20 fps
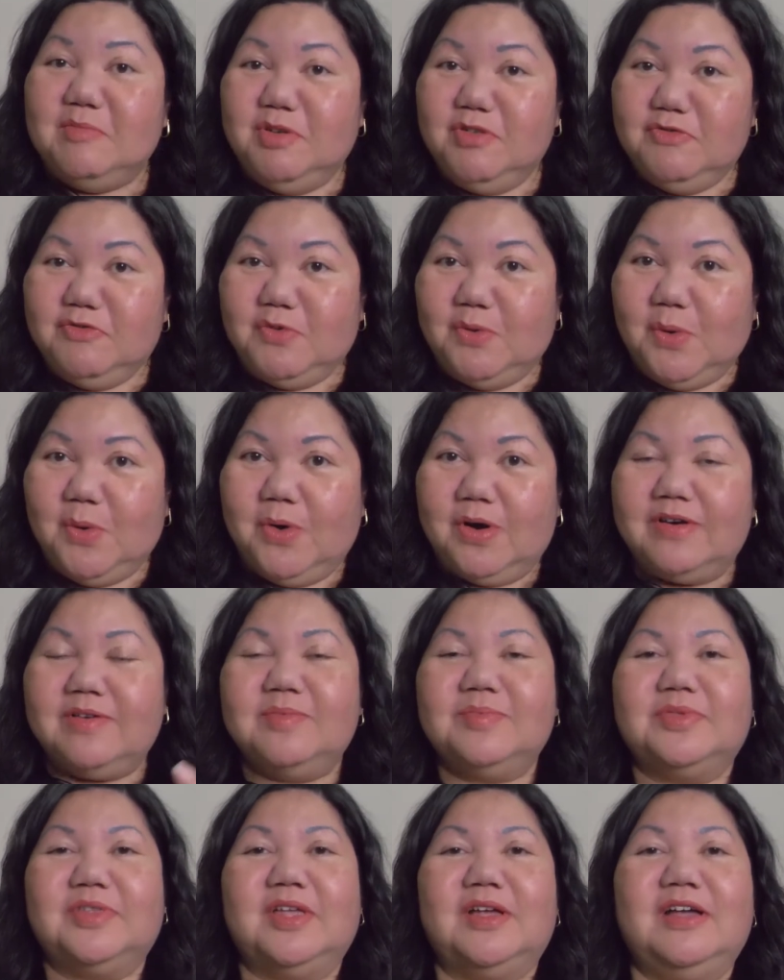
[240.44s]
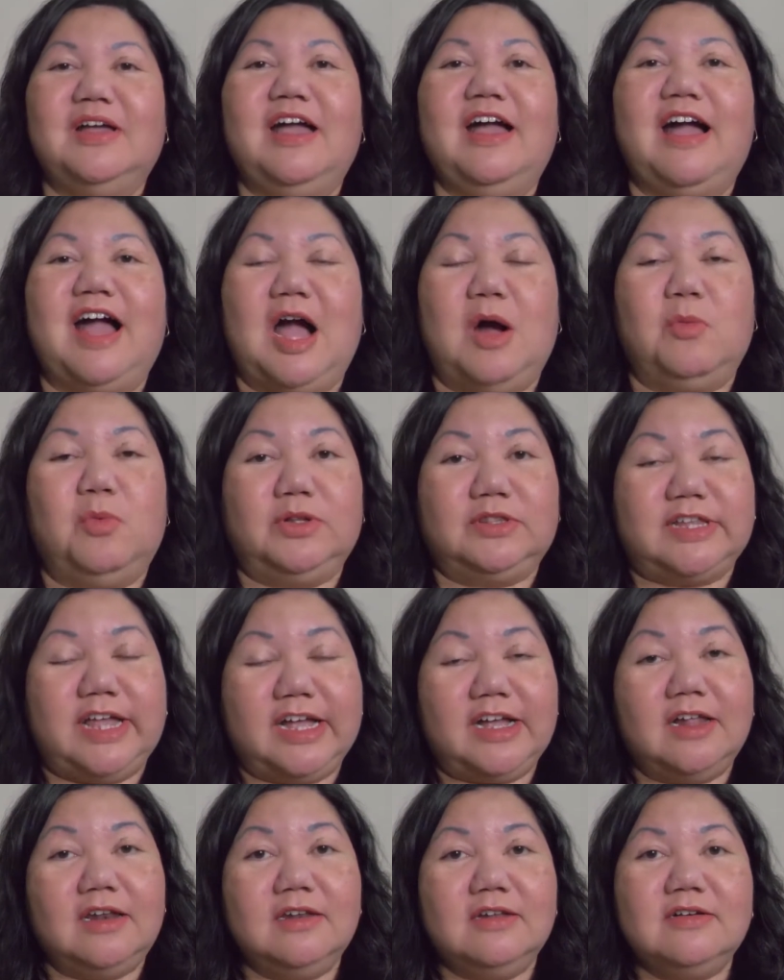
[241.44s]
before, I would
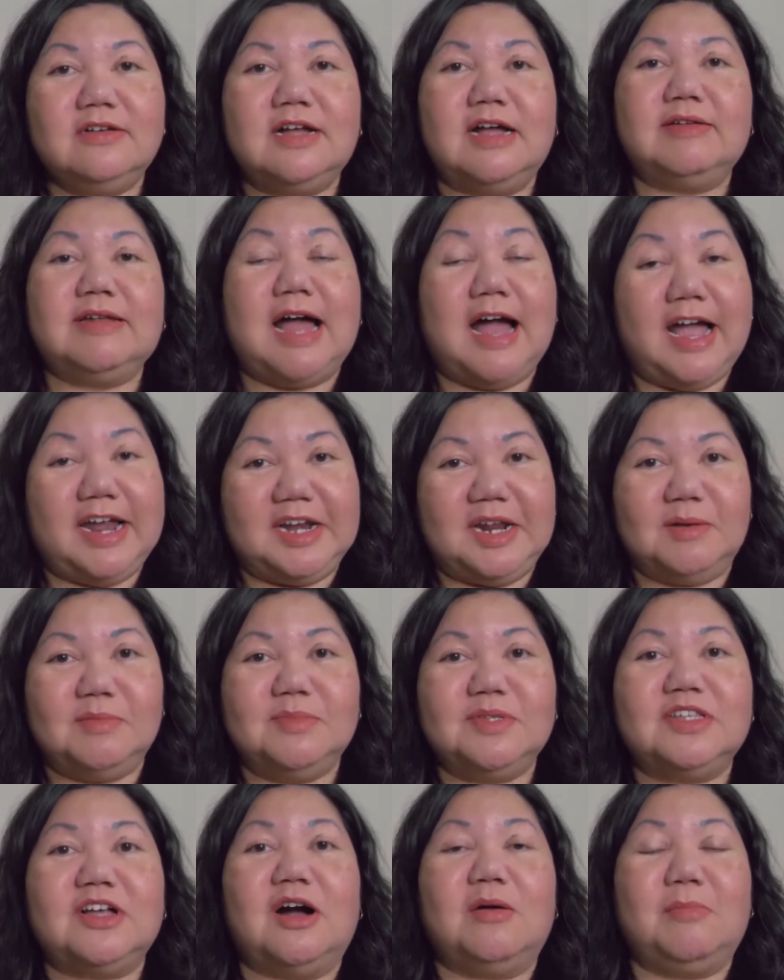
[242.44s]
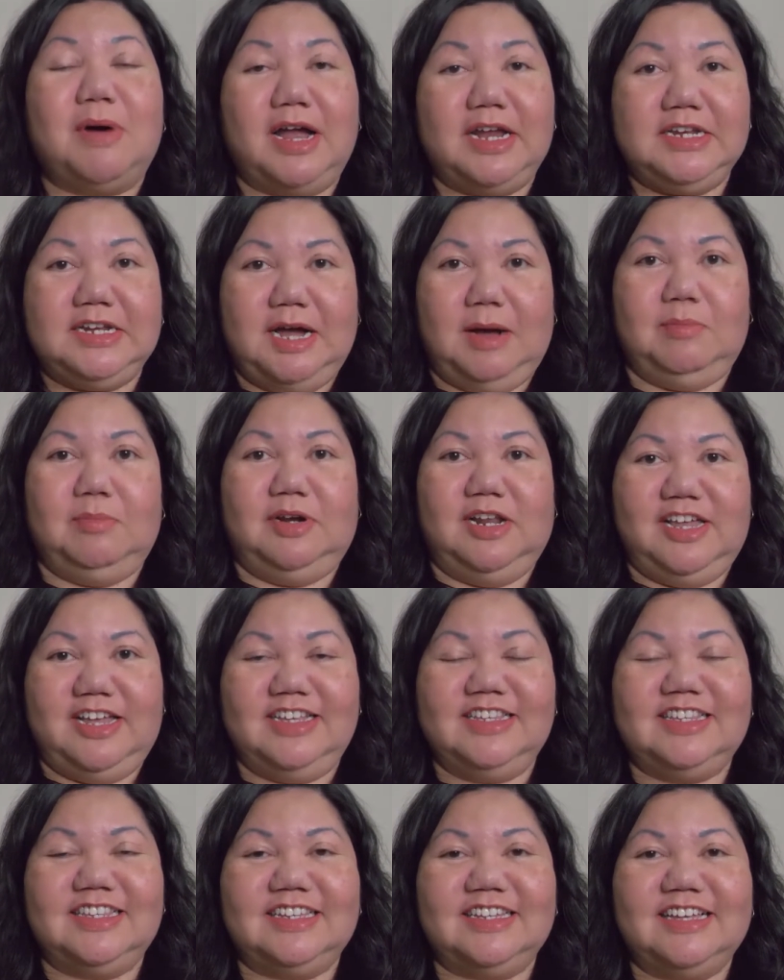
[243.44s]
take a look at items on my dump
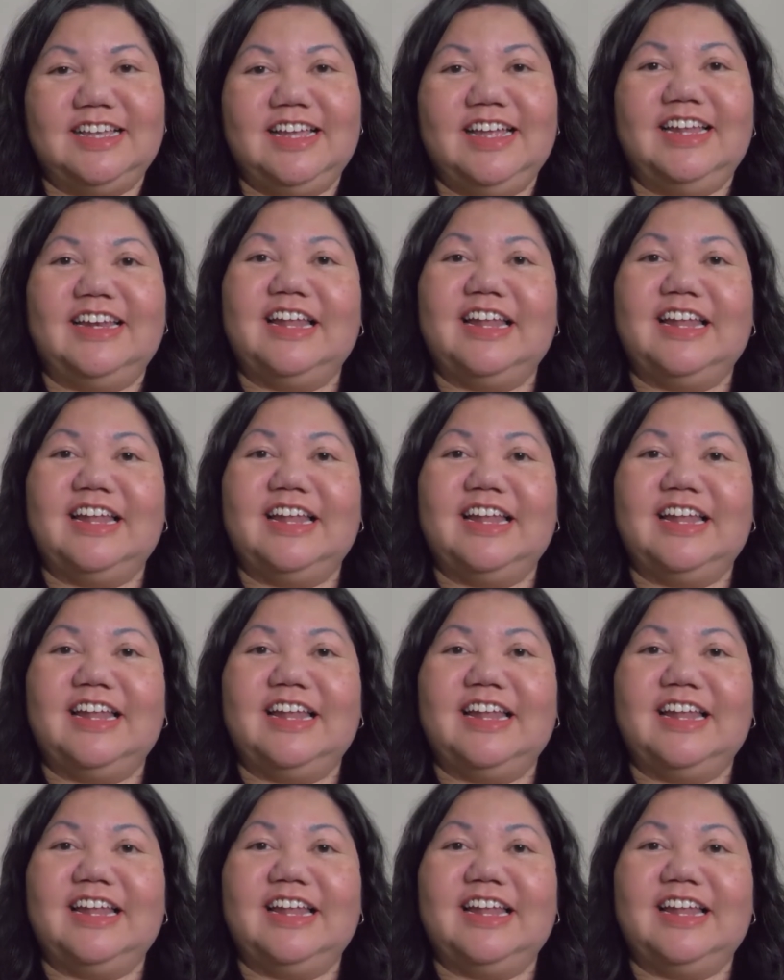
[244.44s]
list